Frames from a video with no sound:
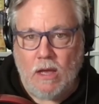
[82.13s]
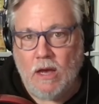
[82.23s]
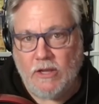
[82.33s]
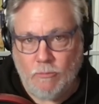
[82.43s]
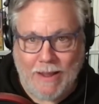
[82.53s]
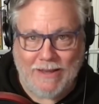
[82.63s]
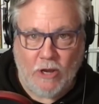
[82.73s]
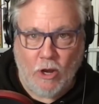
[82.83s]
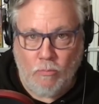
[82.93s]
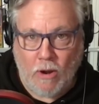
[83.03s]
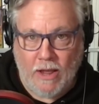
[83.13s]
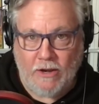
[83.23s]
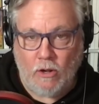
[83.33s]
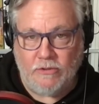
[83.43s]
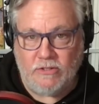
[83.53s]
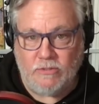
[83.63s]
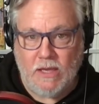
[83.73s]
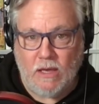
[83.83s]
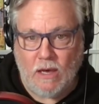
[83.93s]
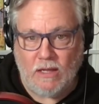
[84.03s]
Uh, you might know Brian Aldiss
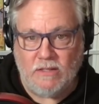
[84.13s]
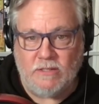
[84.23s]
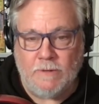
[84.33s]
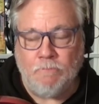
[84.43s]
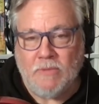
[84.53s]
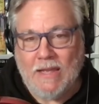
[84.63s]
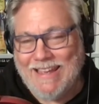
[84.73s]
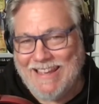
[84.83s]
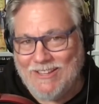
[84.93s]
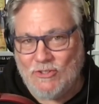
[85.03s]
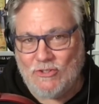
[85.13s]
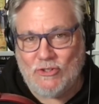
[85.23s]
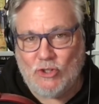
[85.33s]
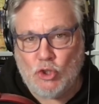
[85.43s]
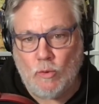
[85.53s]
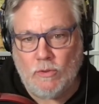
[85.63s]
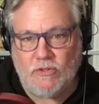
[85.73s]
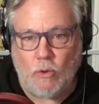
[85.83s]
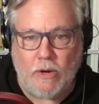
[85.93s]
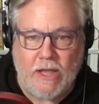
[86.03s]
because his short
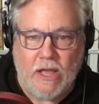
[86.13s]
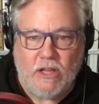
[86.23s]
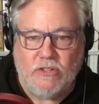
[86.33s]
story,